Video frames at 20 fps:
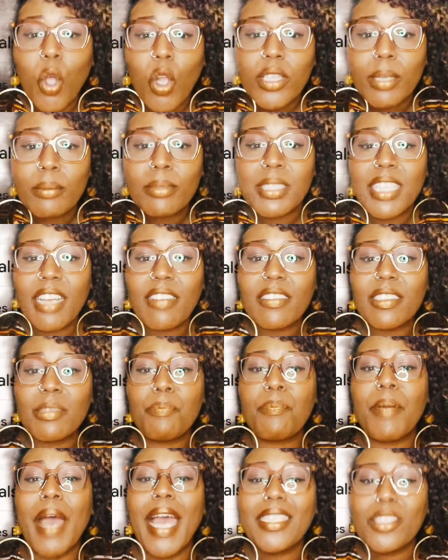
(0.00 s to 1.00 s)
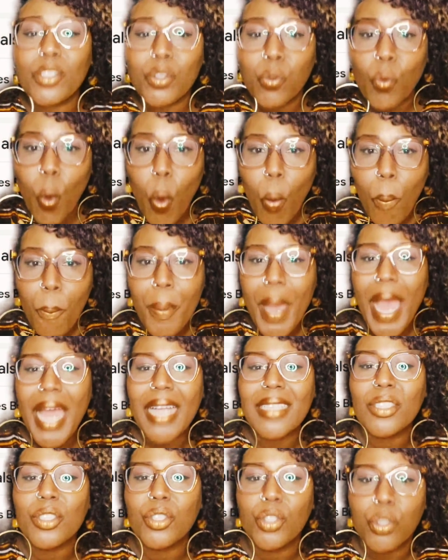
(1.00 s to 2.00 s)
call themselves Batu or
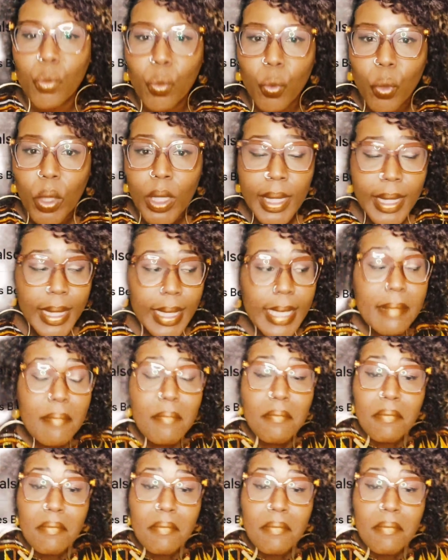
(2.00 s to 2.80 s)
Bantu, it